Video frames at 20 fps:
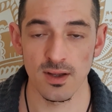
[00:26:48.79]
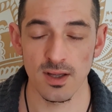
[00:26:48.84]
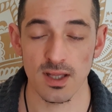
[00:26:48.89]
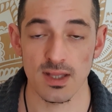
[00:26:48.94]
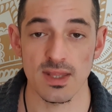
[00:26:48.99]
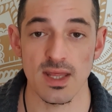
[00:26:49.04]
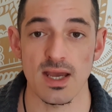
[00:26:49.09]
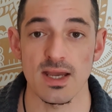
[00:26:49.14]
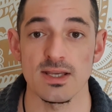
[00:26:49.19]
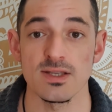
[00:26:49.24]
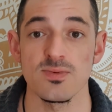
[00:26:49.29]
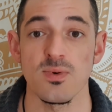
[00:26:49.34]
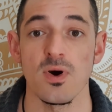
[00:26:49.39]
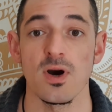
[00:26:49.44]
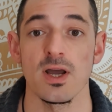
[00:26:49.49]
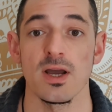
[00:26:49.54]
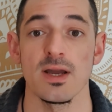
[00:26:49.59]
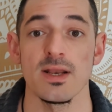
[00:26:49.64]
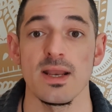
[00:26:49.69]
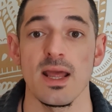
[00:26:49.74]
And that is
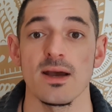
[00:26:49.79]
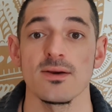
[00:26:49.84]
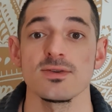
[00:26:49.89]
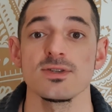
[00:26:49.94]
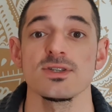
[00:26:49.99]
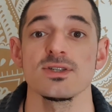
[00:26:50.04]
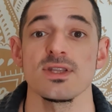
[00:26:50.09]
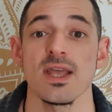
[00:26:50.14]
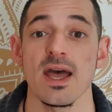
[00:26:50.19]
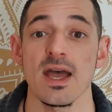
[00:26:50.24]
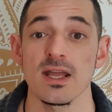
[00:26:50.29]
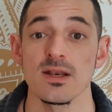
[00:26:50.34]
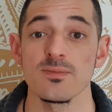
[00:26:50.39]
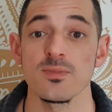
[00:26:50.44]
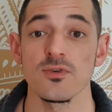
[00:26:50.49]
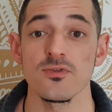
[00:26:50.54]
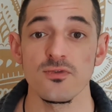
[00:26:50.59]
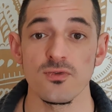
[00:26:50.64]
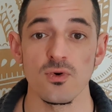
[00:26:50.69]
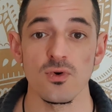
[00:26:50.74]
why I now stand
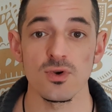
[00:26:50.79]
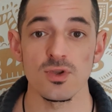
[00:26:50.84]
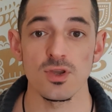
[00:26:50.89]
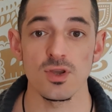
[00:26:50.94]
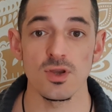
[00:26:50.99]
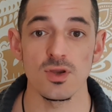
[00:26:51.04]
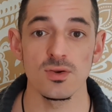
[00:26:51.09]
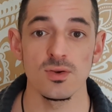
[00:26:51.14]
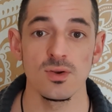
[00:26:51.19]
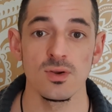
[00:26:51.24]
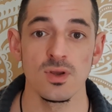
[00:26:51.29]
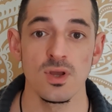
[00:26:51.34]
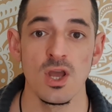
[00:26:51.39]
before you,